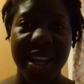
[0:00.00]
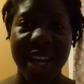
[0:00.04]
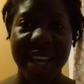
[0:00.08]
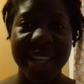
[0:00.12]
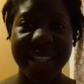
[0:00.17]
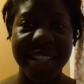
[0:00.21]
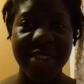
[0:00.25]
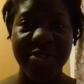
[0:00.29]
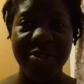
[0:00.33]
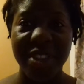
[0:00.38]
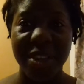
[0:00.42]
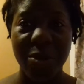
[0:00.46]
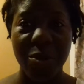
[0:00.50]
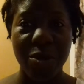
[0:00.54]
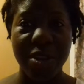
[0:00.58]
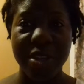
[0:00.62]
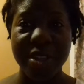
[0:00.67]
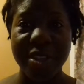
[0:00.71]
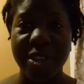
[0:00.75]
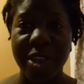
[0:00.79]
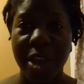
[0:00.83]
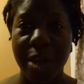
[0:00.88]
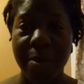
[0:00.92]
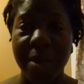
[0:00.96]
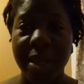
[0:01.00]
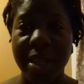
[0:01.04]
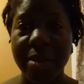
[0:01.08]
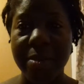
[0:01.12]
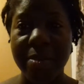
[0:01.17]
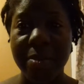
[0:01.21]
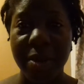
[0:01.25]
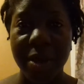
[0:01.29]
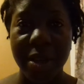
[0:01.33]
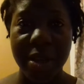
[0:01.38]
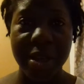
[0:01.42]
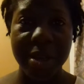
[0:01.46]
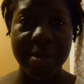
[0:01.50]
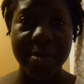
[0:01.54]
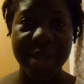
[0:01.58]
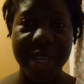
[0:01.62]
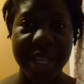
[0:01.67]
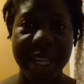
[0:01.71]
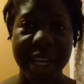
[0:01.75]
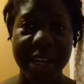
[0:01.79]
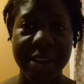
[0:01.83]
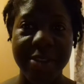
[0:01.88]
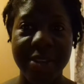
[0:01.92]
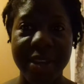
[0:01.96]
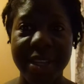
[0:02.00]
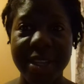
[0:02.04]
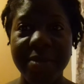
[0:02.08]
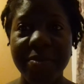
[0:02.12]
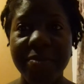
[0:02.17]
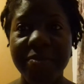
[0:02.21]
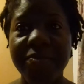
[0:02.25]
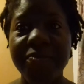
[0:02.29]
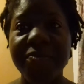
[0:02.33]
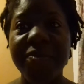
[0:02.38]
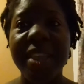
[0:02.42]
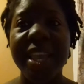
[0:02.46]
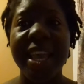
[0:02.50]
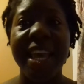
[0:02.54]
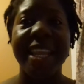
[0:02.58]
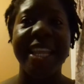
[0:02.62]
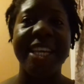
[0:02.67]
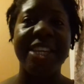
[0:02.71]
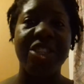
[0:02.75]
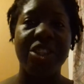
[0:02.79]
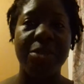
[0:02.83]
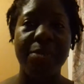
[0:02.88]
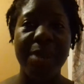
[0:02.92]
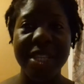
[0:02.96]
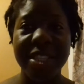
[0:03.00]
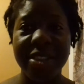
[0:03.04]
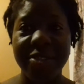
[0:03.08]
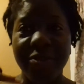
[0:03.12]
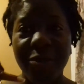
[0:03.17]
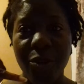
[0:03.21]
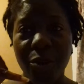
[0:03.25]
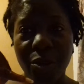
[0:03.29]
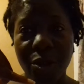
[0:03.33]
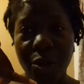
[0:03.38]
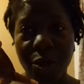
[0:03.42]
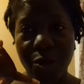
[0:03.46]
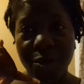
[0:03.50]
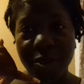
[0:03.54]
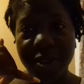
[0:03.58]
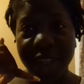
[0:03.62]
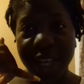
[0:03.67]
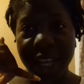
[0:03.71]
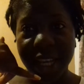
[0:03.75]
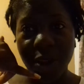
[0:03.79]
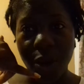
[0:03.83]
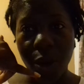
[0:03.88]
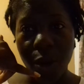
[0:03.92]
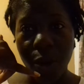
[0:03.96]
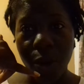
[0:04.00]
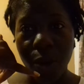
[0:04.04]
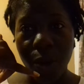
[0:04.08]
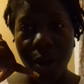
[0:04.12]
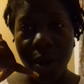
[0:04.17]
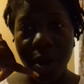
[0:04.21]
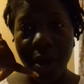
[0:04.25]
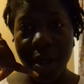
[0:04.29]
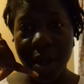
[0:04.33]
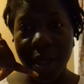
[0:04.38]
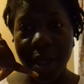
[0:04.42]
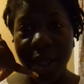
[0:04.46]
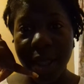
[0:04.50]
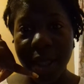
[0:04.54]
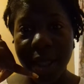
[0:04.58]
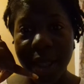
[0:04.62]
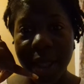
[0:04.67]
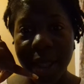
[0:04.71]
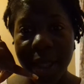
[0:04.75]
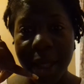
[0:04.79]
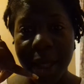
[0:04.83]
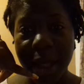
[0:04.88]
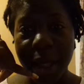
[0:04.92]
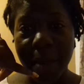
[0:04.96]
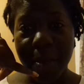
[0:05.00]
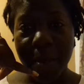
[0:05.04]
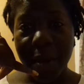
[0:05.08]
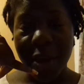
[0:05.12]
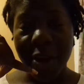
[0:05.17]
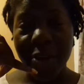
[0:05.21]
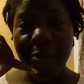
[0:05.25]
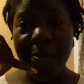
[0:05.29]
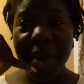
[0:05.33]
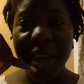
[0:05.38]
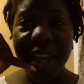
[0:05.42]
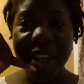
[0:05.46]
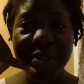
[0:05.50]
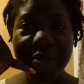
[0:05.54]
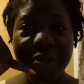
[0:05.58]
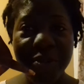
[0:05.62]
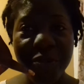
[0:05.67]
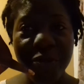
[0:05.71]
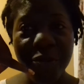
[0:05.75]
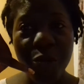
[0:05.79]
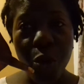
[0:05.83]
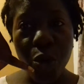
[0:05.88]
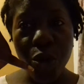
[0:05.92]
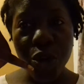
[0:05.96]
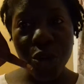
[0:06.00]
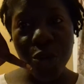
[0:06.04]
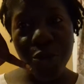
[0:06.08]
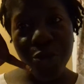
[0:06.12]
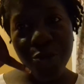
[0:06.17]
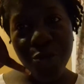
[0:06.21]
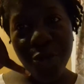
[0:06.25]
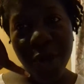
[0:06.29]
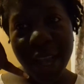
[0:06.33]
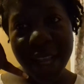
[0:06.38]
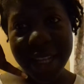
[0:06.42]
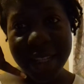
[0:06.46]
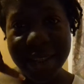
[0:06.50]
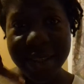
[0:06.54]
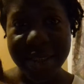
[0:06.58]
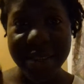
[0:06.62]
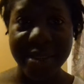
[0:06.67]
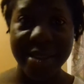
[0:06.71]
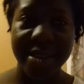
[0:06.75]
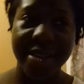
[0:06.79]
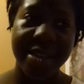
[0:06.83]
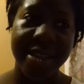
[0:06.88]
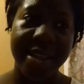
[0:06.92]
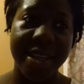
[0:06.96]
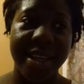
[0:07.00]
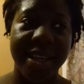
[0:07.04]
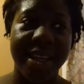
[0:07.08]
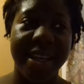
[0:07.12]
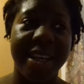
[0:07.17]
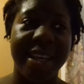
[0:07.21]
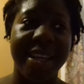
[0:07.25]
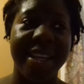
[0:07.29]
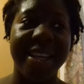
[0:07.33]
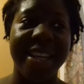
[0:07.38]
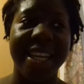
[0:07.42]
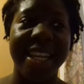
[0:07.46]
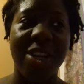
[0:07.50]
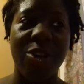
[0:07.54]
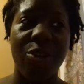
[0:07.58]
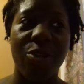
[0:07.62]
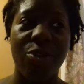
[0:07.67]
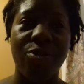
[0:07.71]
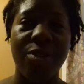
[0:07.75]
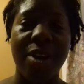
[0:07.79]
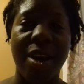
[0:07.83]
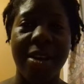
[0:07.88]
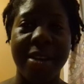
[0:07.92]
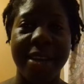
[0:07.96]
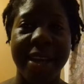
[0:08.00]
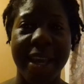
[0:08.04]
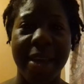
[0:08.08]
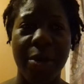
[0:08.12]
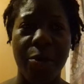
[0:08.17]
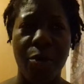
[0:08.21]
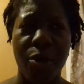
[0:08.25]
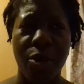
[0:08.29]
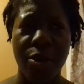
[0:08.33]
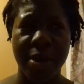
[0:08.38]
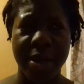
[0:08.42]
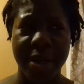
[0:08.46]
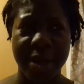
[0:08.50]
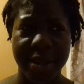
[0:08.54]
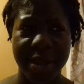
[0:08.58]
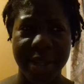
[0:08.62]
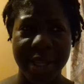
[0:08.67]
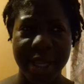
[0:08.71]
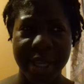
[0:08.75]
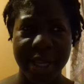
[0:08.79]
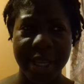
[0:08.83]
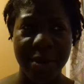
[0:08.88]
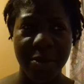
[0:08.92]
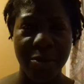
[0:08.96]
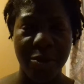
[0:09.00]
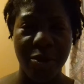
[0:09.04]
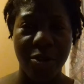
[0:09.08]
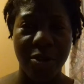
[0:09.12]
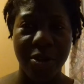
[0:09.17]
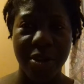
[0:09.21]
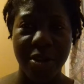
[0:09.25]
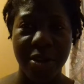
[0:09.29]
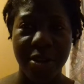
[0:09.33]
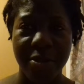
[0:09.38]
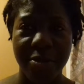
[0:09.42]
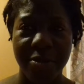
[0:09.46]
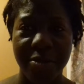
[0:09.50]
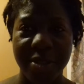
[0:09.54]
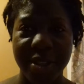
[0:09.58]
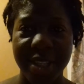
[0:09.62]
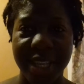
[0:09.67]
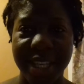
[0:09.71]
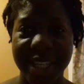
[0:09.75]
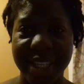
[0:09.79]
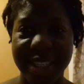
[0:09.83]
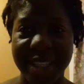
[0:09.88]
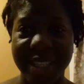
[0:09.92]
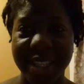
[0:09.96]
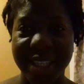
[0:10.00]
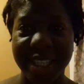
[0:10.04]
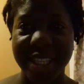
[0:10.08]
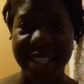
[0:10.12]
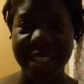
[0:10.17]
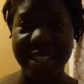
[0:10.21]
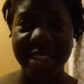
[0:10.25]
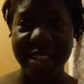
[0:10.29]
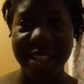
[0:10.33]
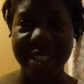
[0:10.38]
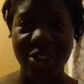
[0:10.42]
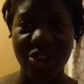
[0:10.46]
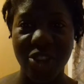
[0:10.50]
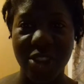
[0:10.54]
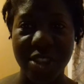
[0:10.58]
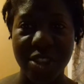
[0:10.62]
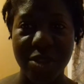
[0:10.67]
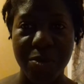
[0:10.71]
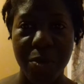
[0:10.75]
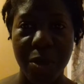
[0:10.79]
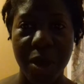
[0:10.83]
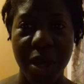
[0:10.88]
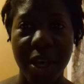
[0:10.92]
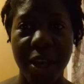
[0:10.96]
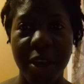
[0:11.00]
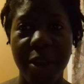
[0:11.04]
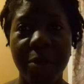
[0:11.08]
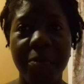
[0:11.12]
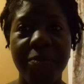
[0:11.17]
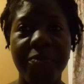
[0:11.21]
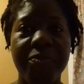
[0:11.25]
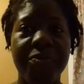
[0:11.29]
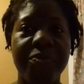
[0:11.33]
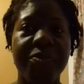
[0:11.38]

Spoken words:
guys didn't really want her to come in, but they let her in. And then she makes a phone call saying, I've made four new friends. Then they look around getting worried, thinking, what on earth did they just let it transpire?